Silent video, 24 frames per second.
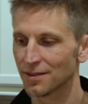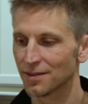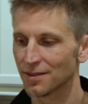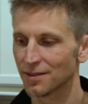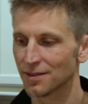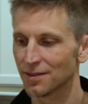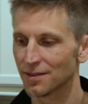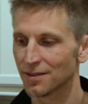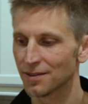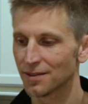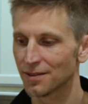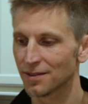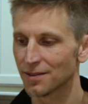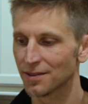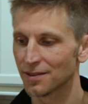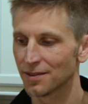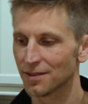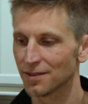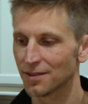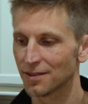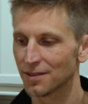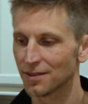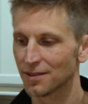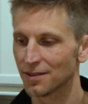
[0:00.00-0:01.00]

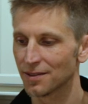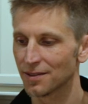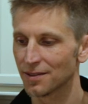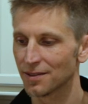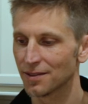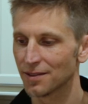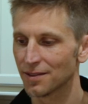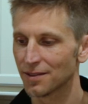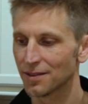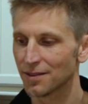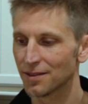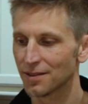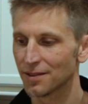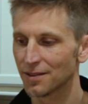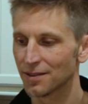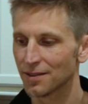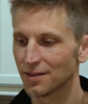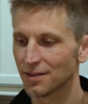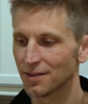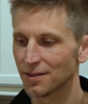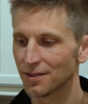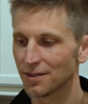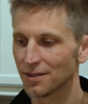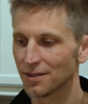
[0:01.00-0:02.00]
This person isn't speaking.